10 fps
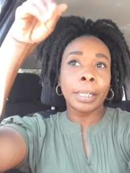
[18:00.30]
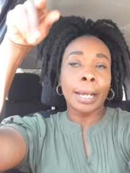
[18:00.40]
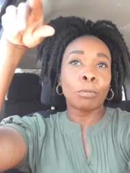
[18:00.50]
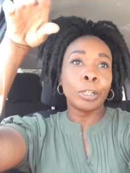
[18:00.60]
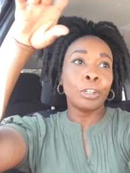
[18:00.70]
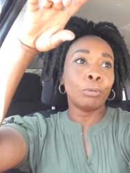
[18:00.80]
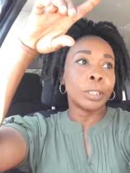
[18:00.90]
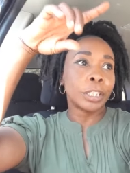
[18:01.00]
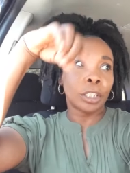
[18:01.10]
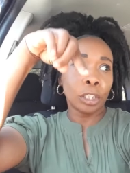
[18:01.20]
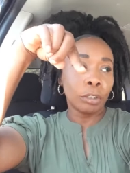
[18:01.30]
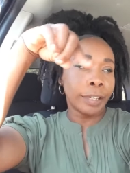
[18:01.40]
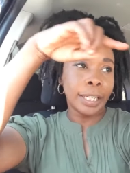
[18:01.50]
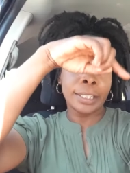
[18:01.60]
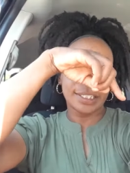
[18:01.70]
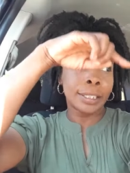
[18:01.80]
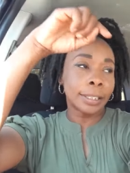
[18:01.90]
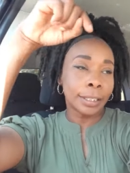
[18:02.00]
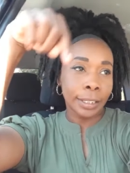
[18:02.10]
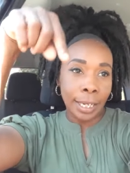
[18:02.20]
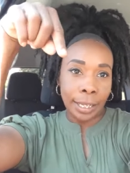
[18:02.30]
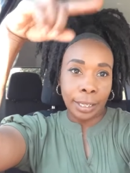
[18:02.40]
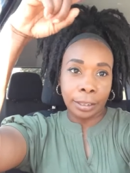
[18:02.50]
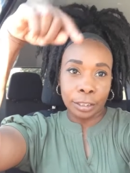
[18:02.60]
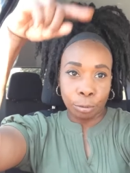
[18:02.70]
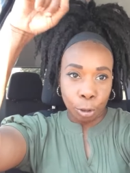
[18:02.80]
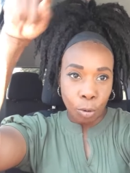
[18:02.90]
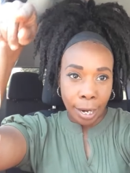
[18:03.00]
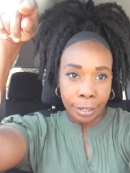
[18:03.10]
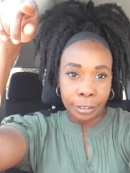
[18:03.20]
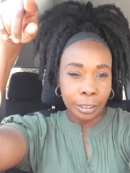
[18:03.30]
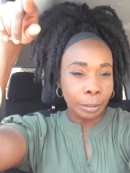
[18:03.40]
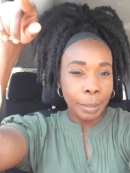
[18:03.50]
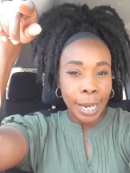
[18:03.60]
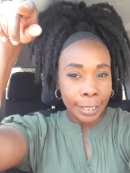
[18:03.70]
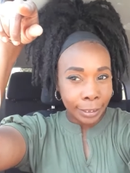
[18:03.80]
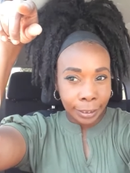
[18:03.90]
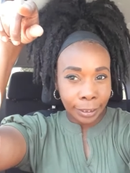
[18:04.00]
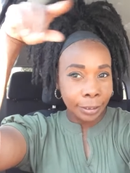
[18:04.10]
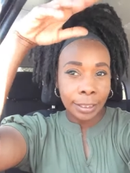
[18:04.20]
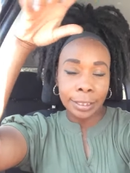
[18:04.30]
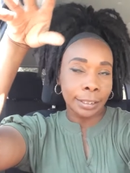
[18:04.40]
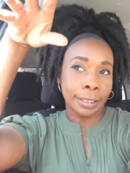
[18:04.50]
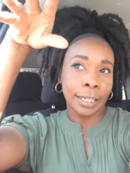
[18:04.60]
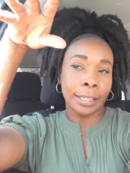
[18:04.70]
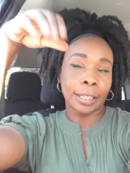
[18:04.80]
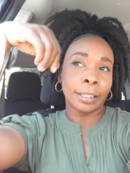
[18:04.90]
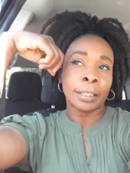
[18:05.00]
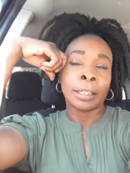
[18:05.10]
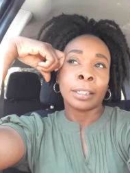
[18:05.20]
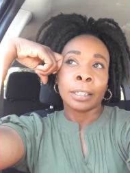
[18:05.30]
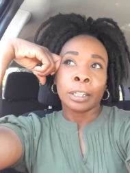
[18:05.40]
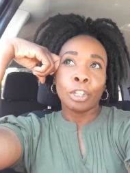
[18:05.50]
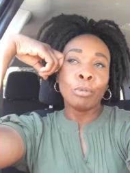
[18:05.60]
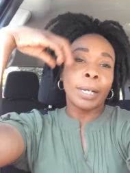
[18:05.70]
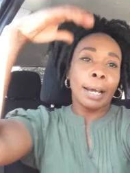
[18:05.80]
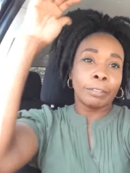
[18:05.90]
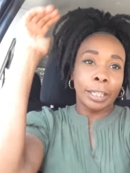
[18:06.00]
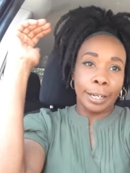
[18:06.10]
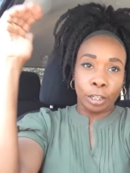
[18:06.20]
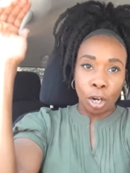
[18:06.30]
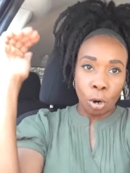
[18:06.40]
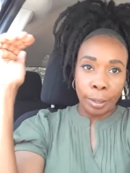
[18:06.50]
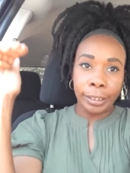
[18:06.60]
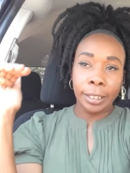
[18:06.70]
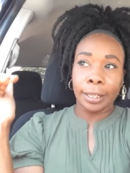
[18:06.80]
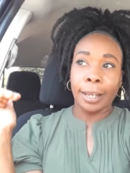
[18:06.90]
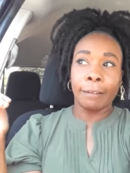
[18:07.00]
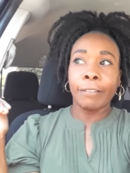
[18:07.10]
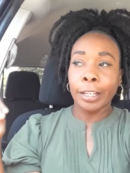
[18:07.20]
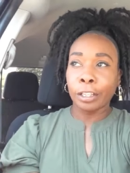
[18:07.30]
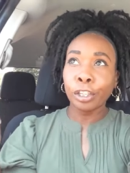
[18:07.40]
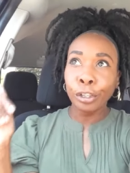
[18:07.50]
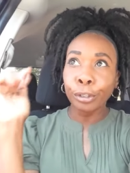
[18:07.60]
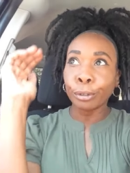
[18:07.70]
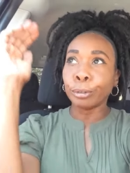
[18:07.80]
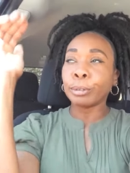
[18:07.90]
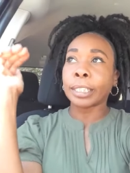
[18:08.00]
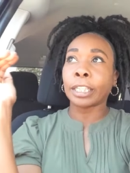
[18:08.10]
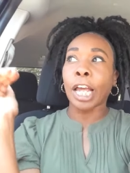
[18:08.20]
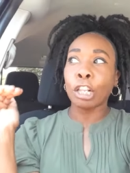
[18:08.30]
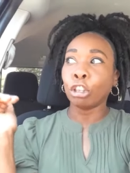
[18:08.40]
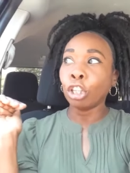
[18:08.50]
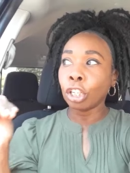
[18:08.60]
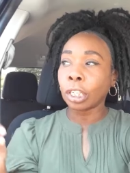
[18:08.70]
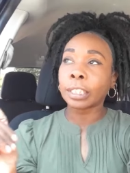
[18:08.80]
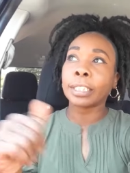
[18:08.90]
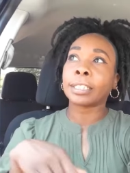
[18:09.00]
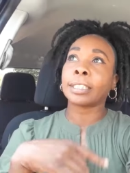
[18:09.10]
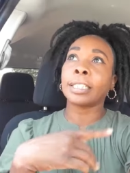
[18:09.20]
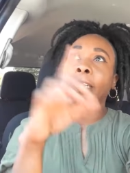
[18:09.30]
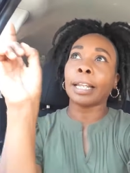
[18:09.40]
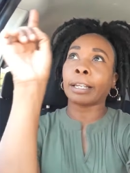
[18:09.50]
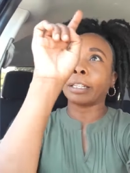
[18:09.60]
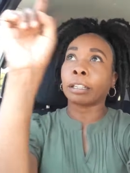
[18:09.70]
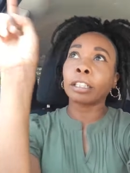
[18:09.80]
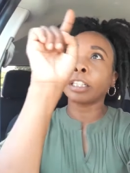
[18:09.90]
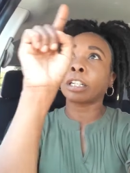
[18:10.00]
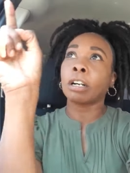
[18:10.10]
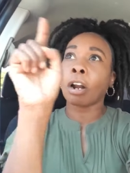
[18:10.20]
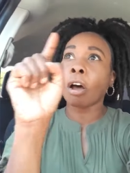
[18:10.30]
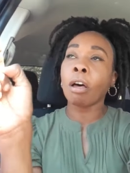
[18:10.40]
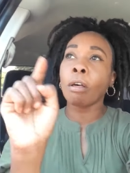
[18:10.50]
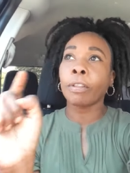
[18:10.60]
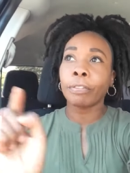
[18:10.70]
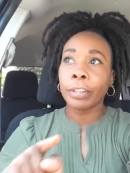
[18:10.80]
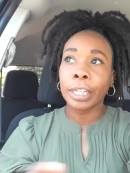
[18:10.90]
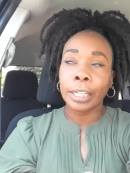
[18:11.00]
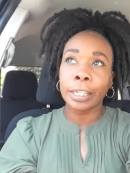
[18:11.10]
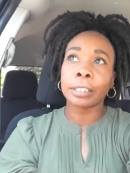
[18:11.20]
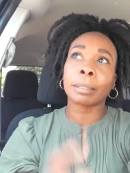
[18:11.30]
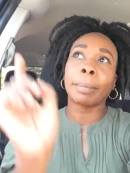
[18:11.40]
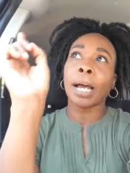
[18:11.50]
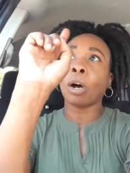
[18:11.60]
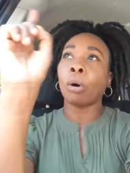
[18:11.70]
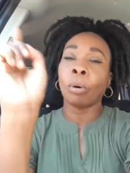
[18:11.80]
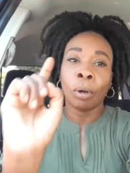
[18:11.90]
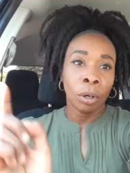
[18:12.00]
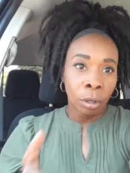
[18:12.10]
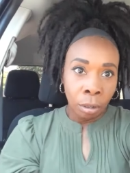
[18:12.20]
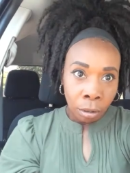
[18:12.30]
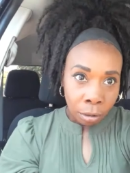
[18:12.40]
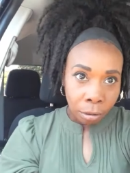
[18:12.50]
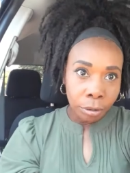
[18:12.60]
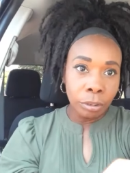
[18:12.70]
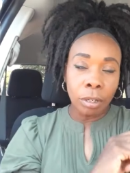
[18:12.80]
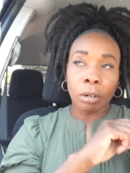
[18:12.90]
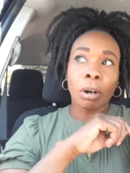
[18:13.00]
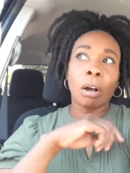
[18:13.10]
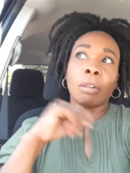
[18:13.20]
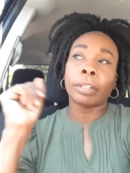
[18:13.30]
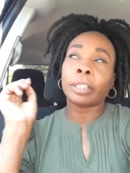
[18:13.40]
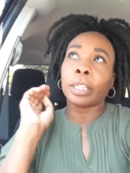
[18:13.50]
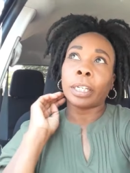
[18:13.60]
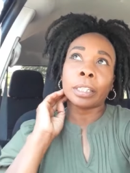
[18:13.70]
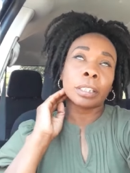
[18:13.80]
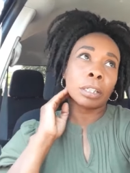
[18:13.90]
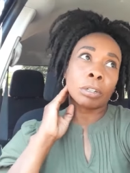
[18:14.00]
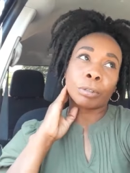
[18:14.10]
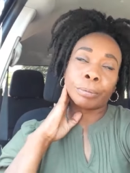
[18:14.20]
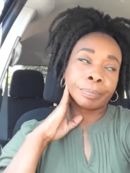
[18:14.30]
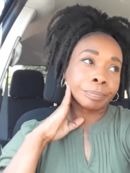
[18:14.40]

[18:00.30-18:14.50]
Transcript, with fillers: like when you reserve it, it doesn't say that this requires a deposit. It doesn't say that you would have to like go into the FAQs and like look to see like and click on all the things about you know all the things so